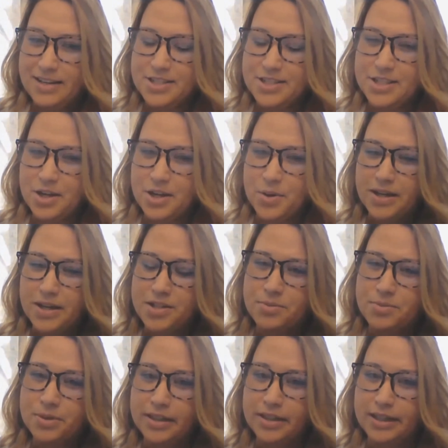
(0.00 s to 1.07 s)
So it's
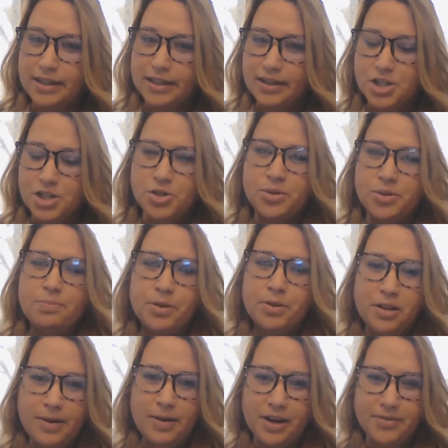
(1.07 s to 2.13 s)
really a triple
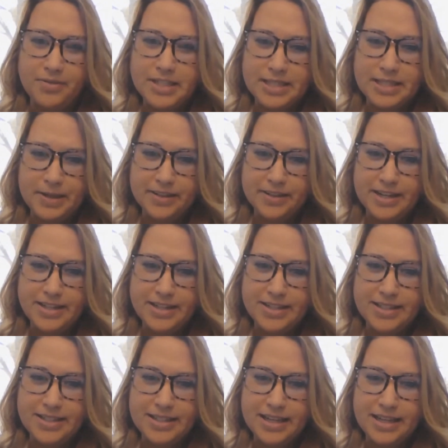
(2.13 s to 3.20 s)
amount of experience